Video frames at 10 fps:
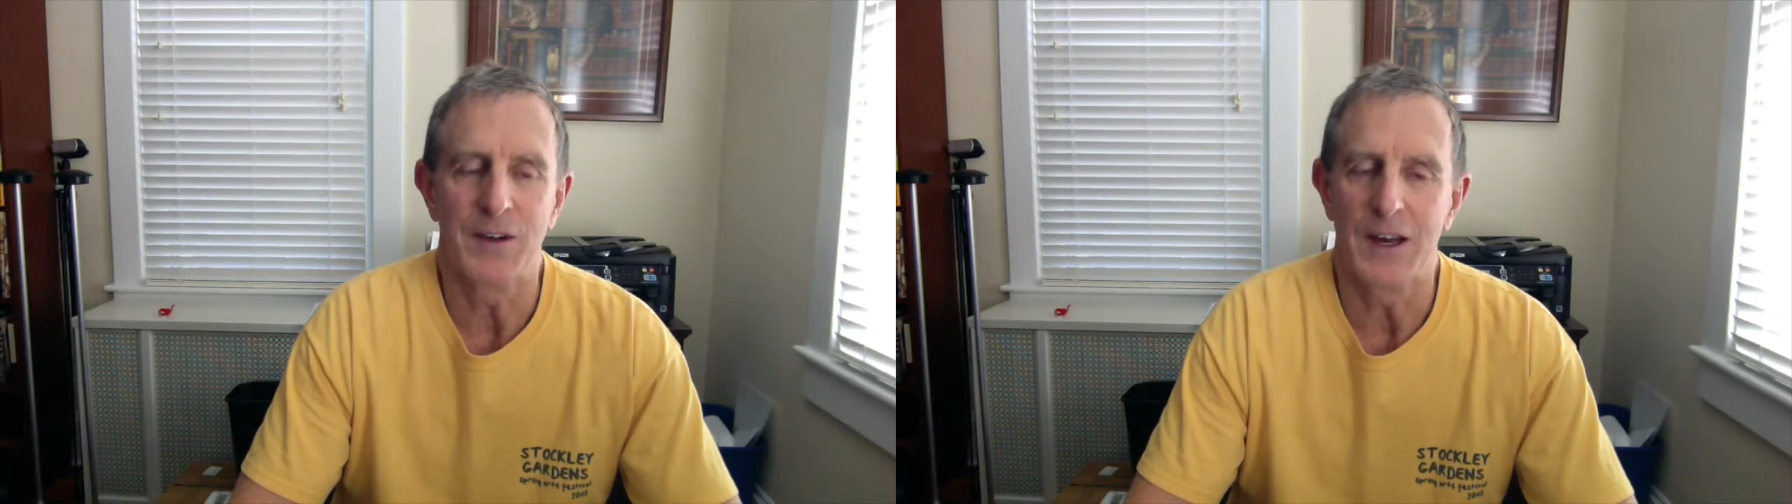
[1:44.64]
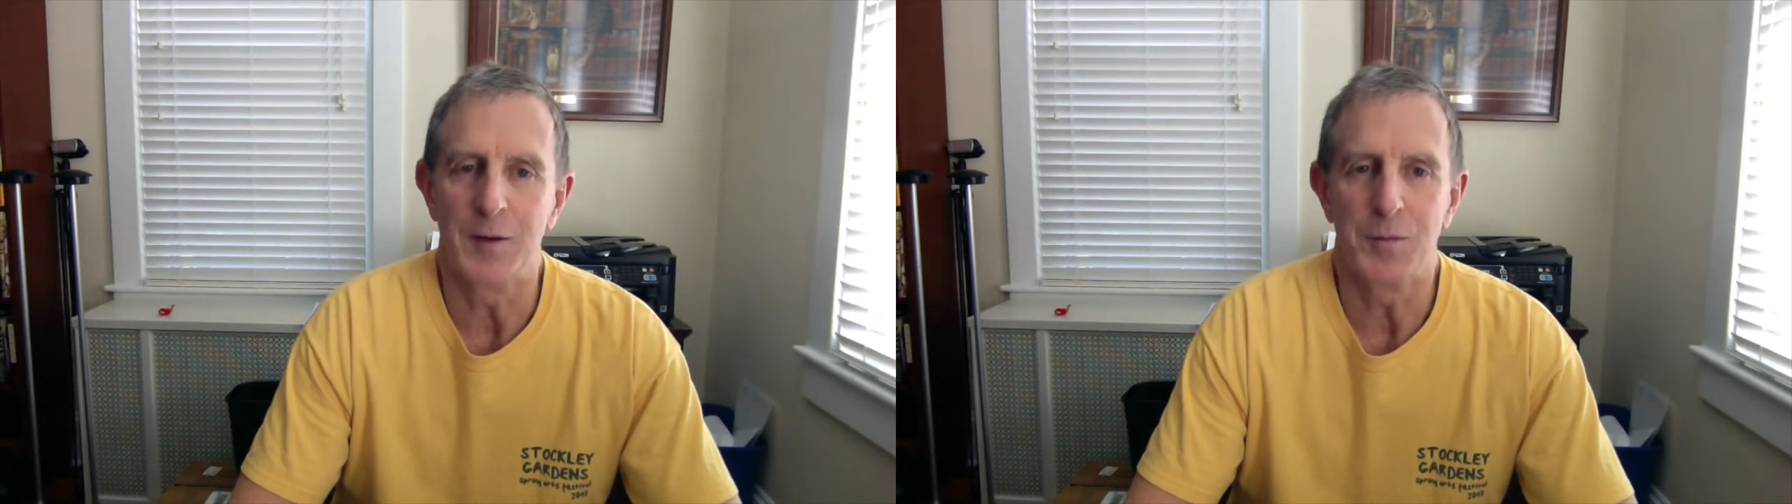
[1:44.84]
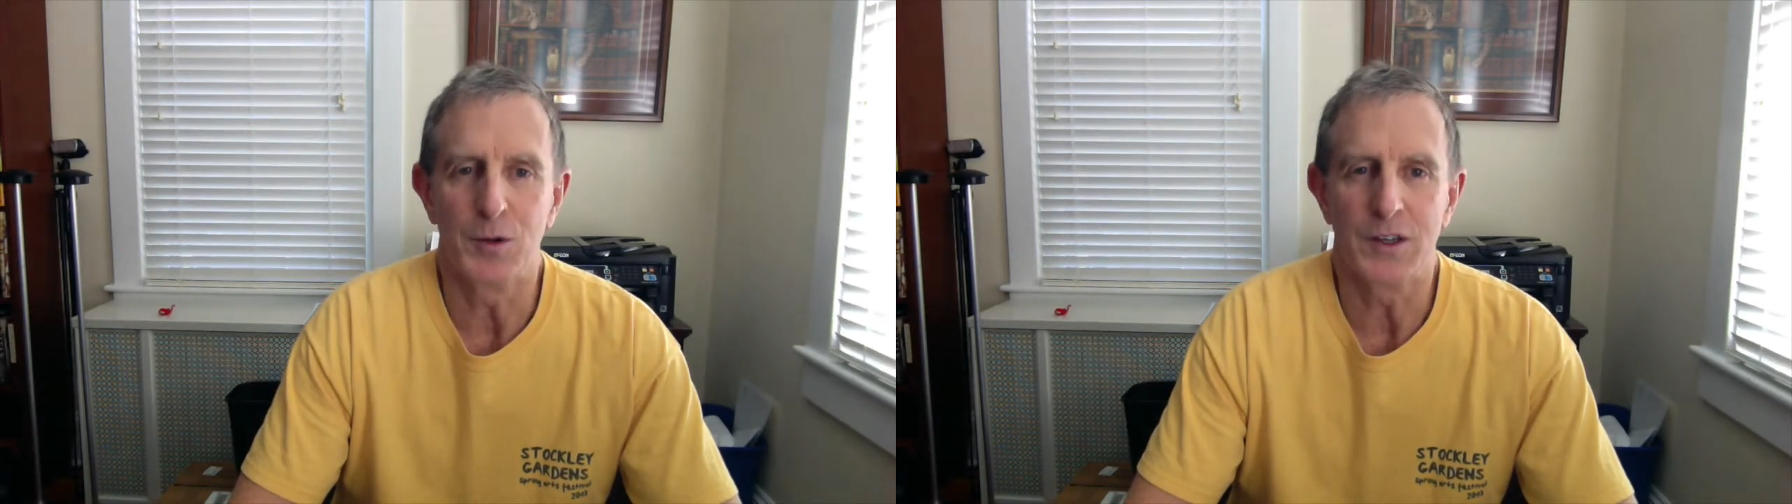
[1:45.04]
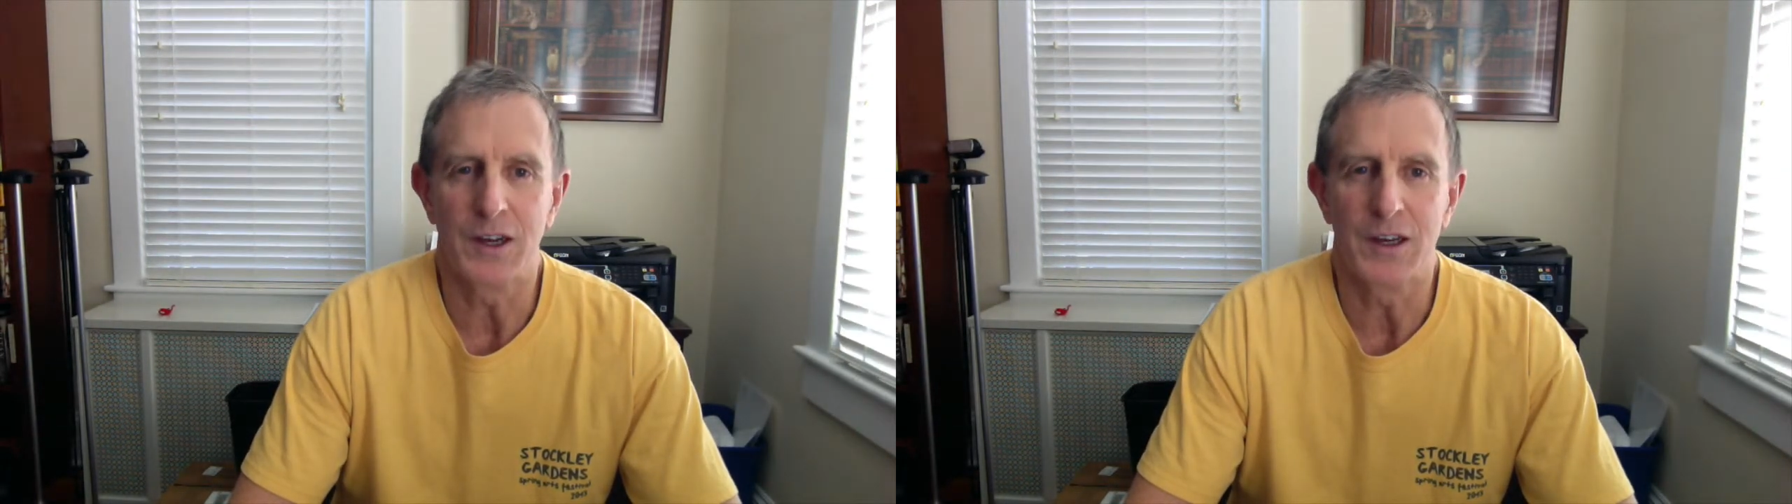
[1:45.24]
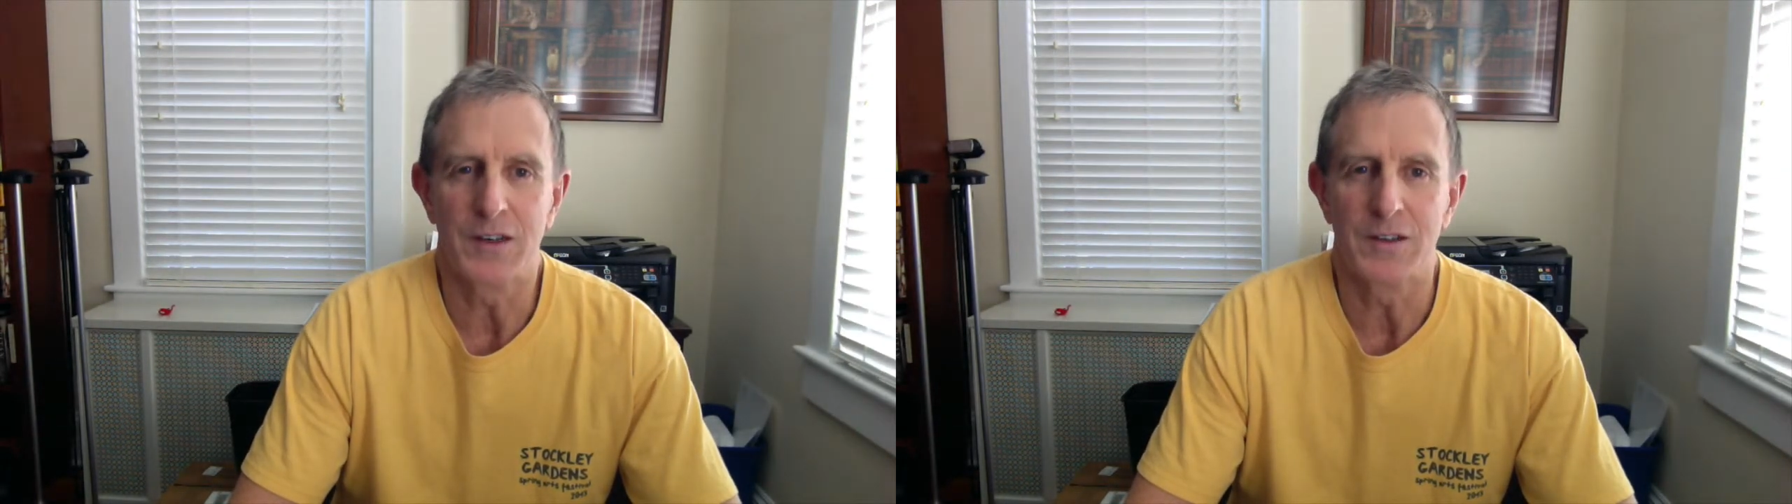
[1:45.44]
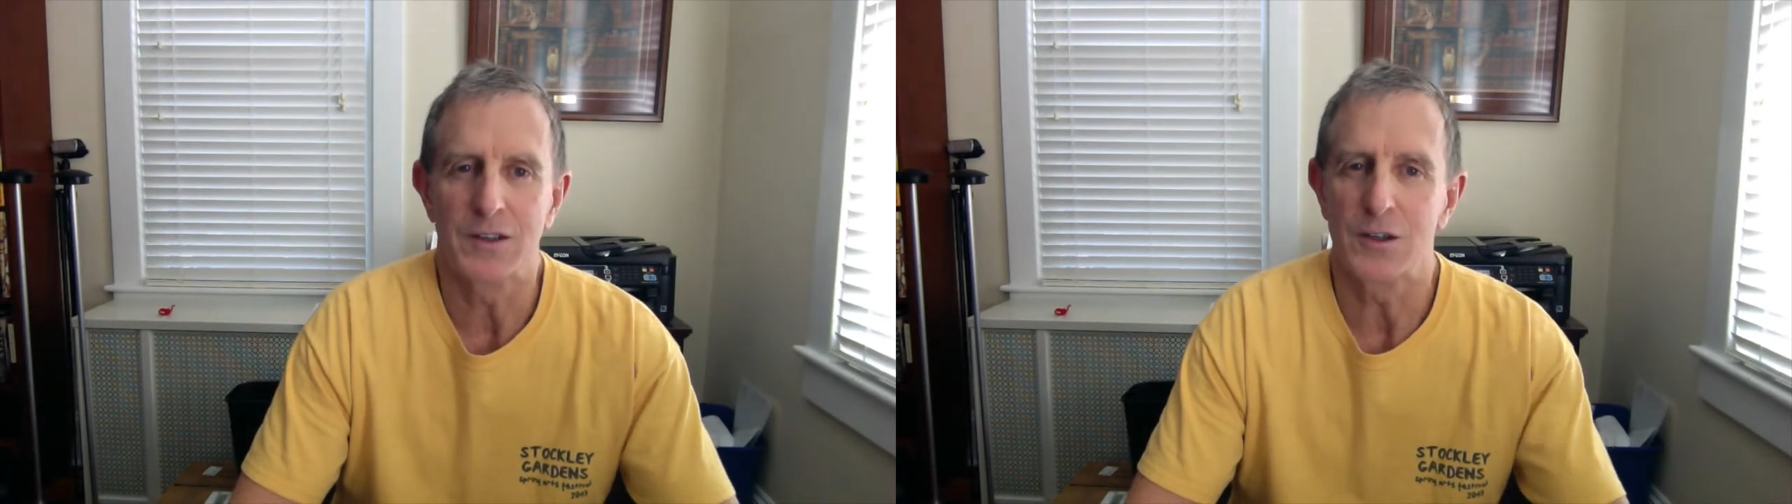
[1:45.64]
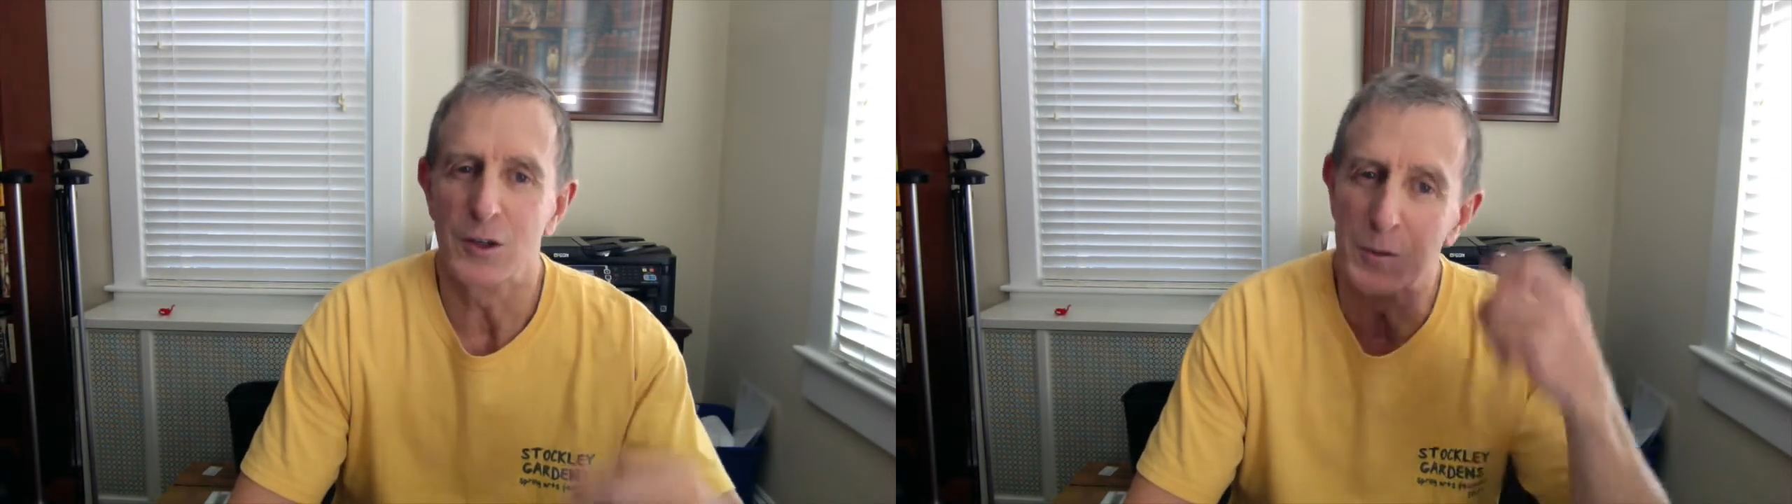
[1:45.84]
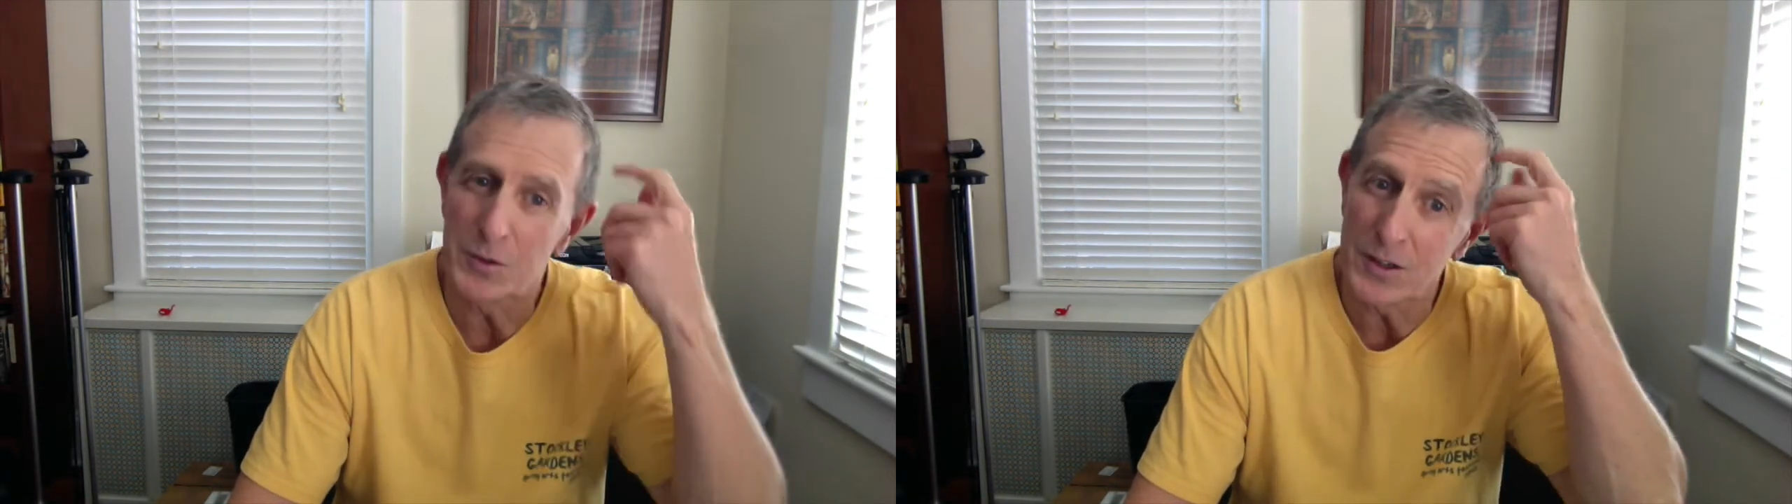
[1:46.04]
added bouillon
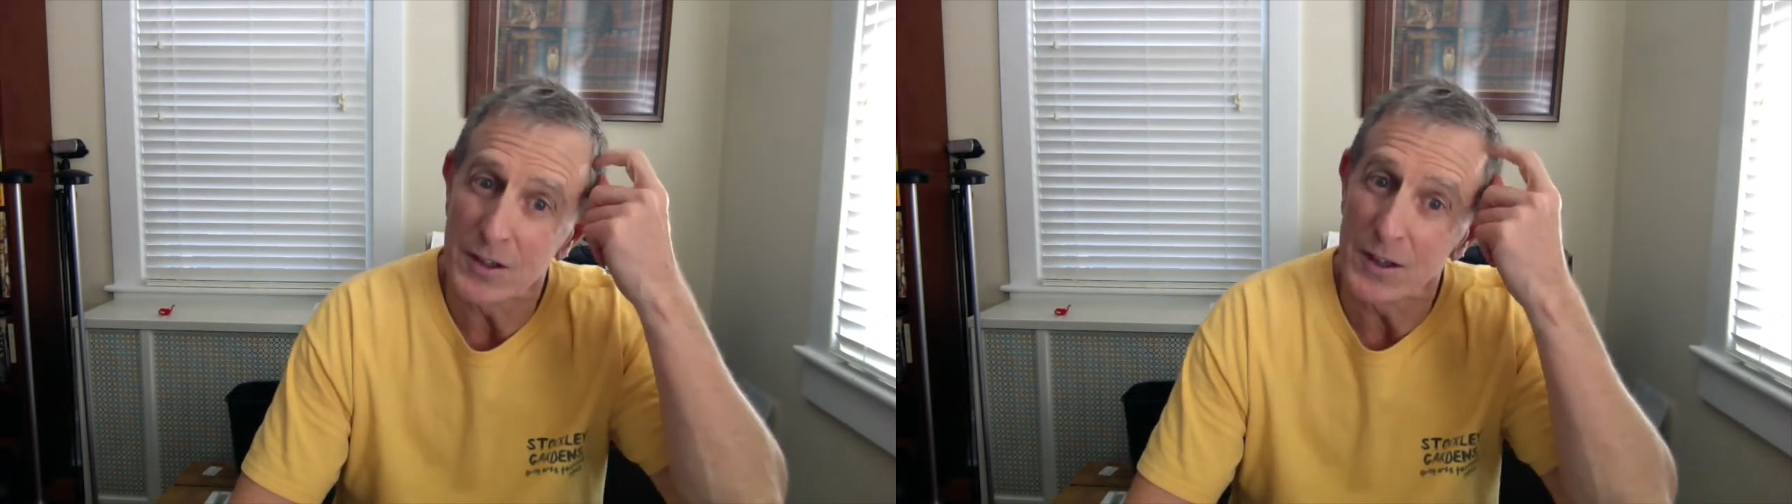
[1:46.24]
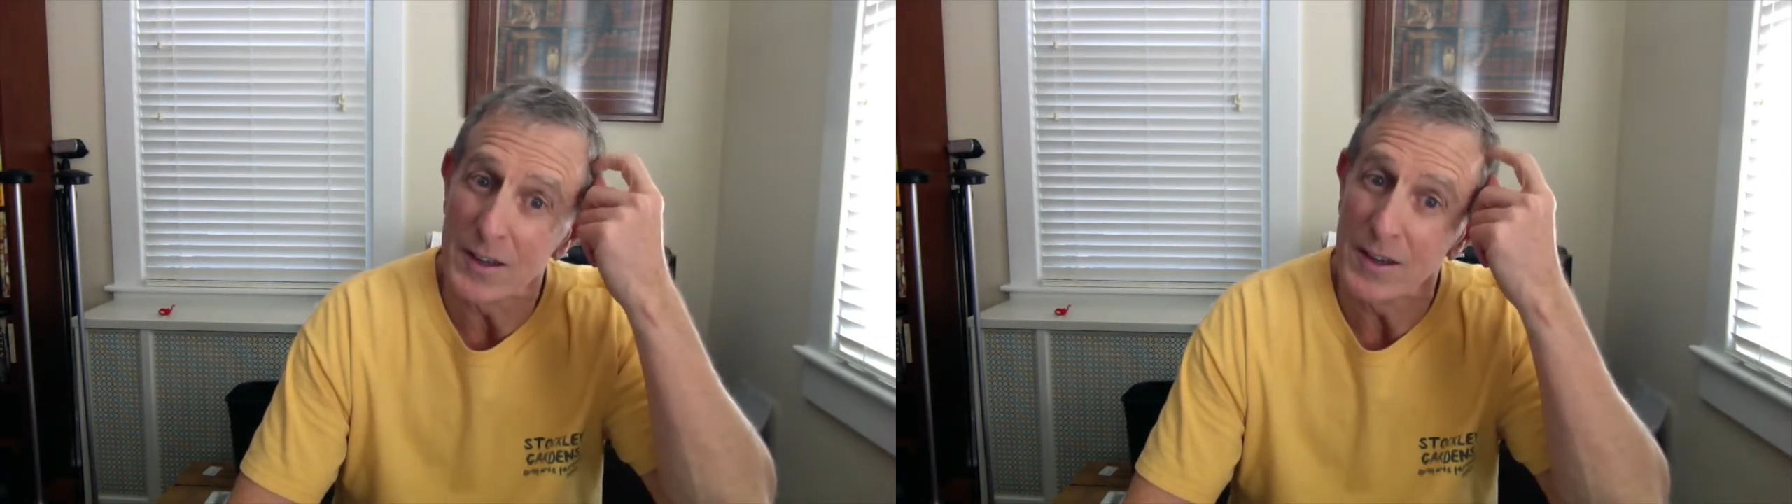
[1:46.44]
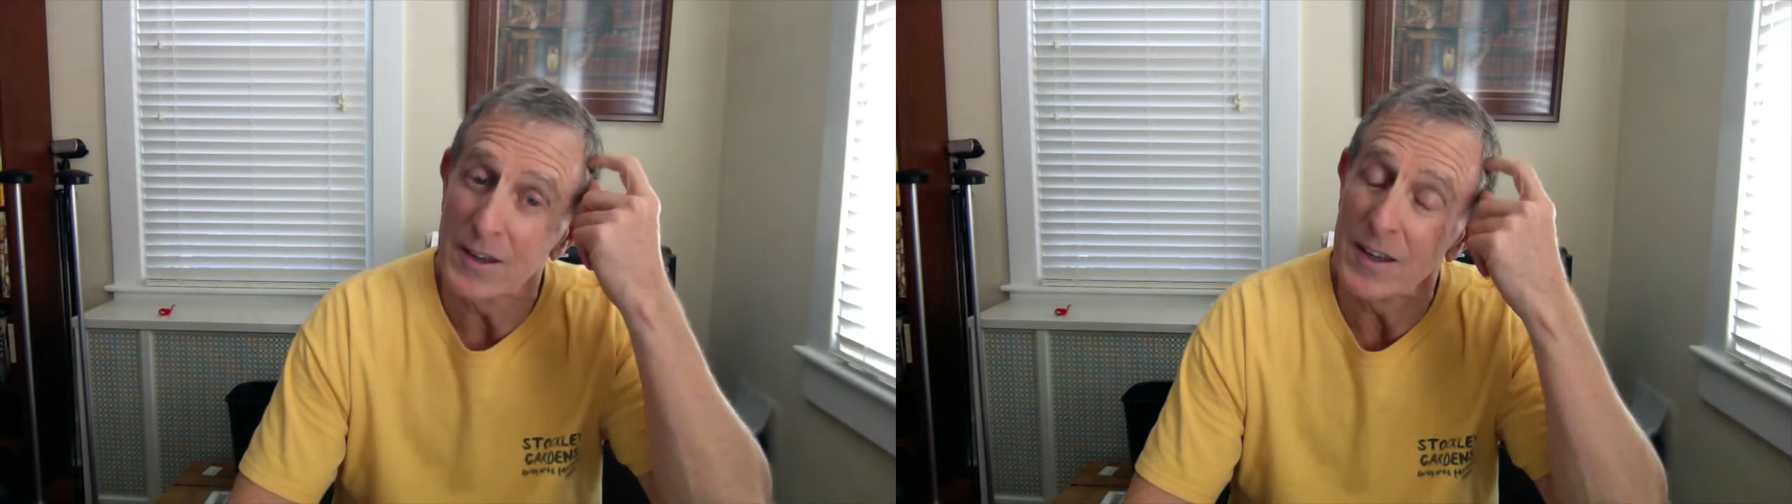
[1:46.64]
cubes and